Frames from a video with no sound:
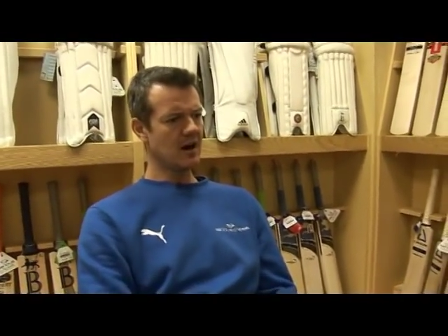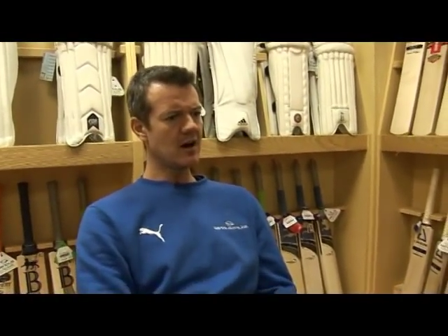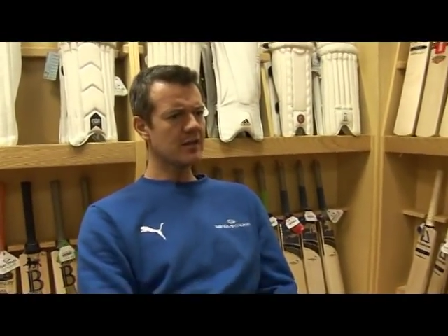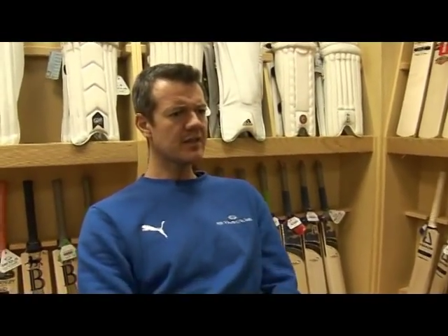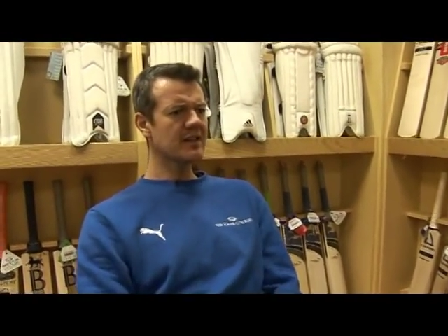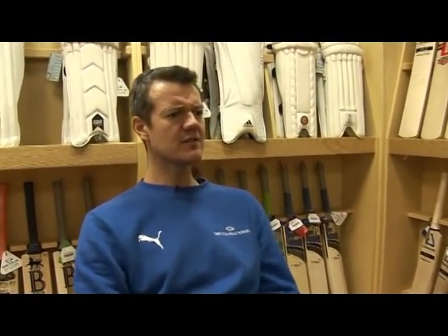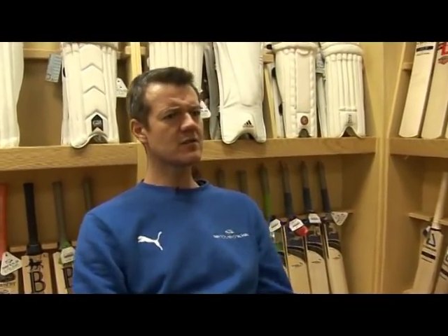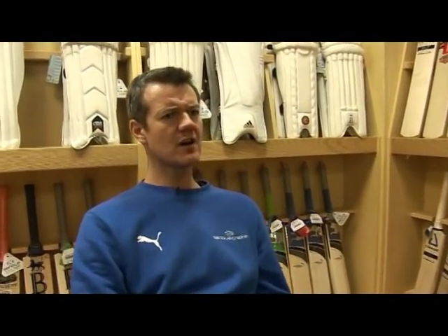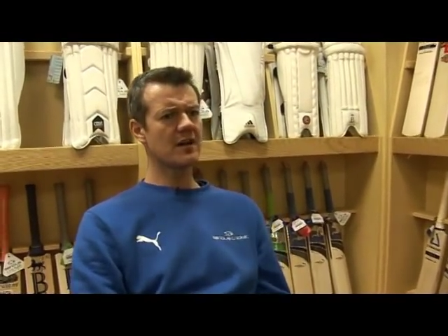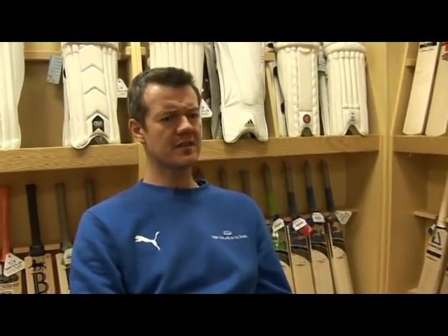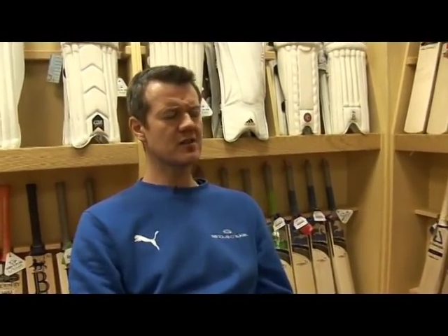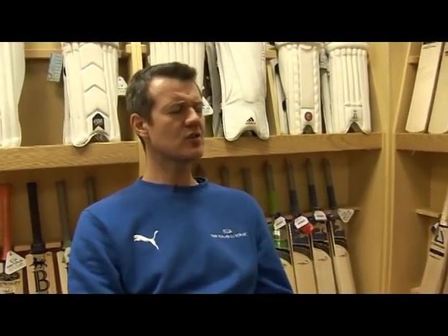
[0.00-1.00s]
I think
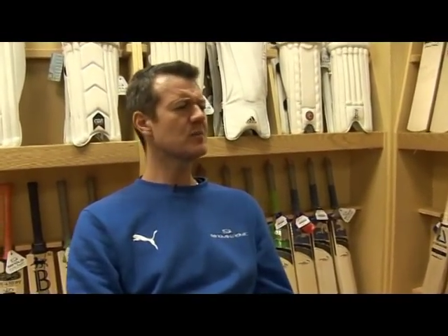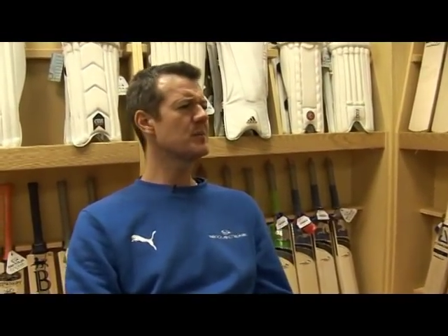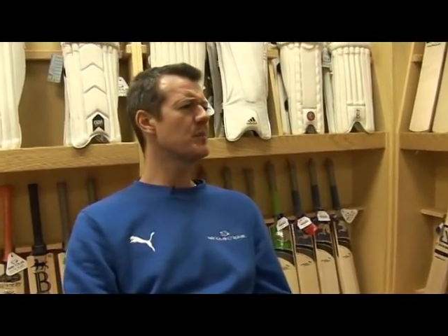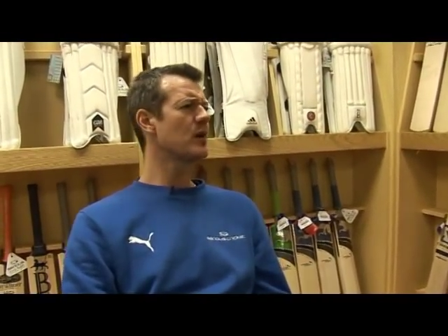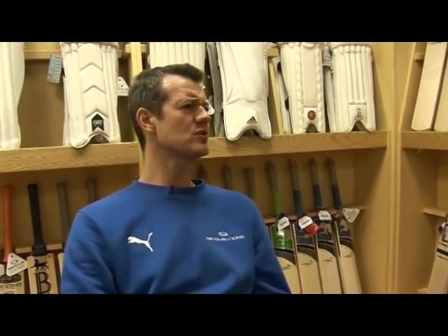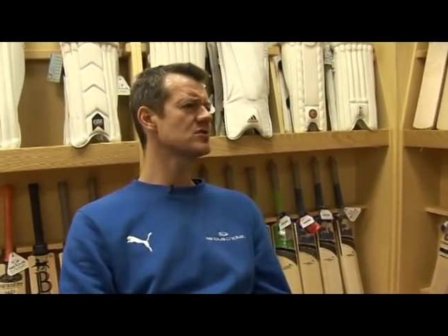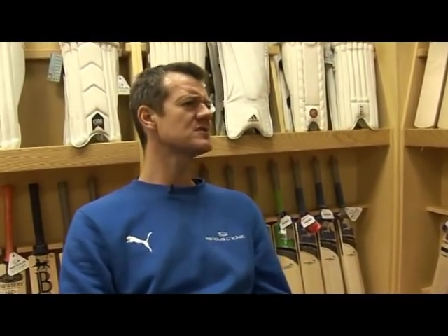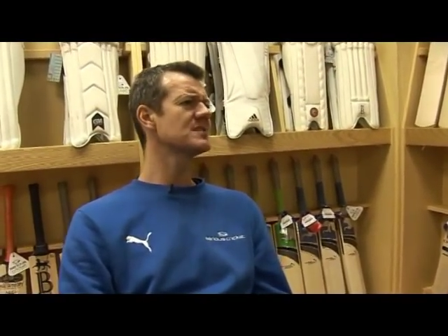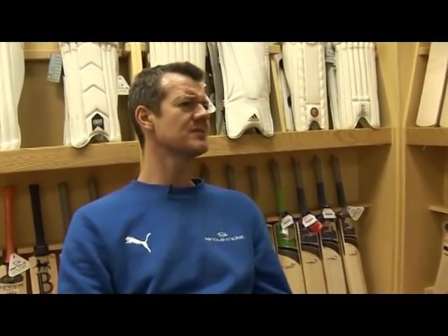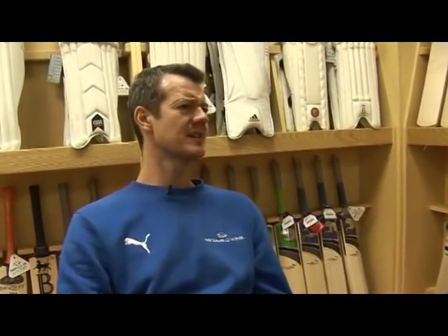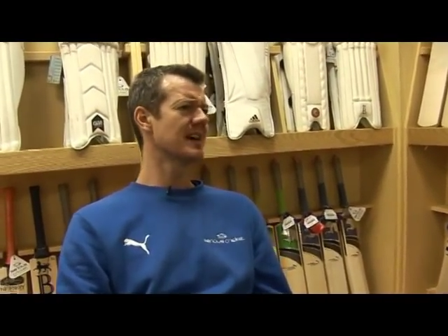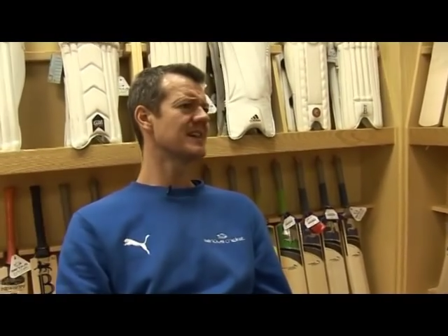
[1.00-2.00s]
you've got to be
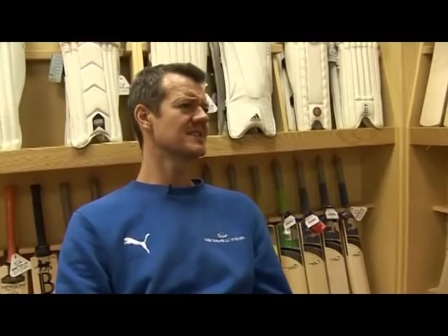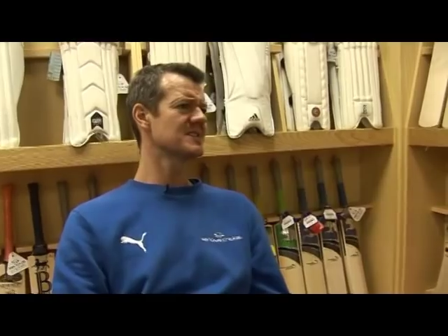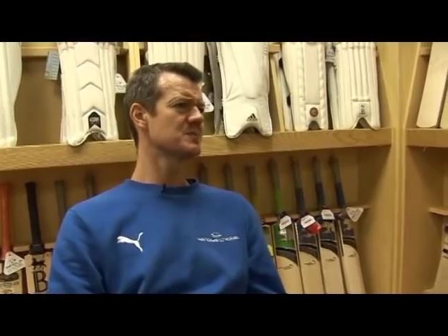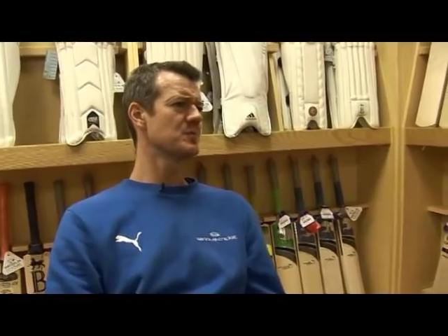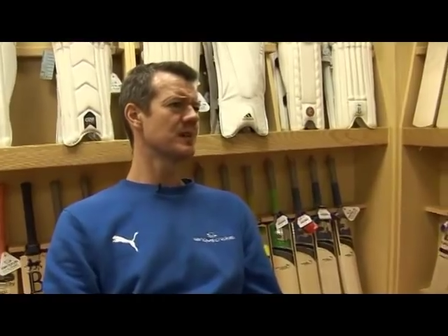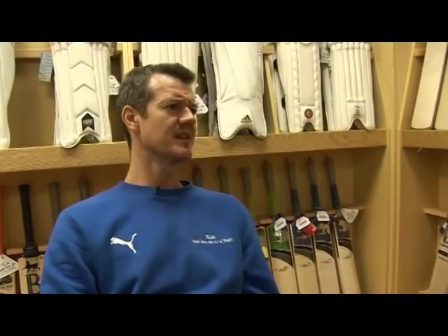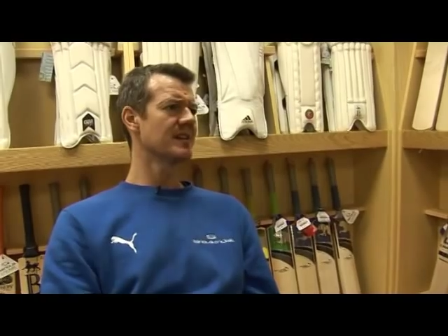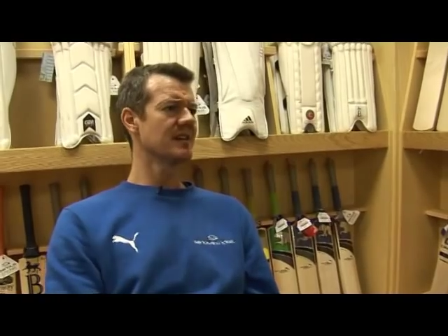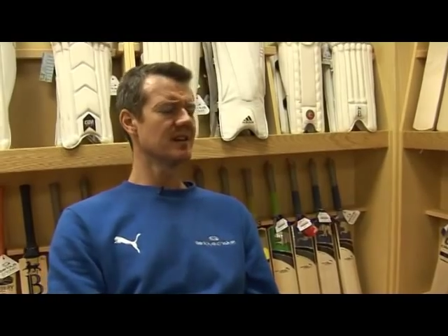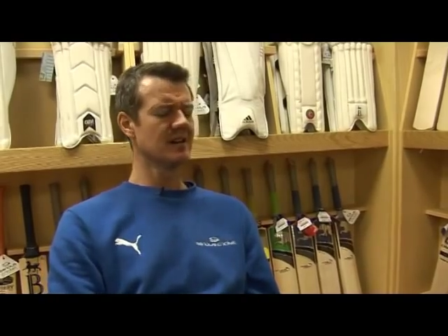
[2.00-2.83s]
positive against spin.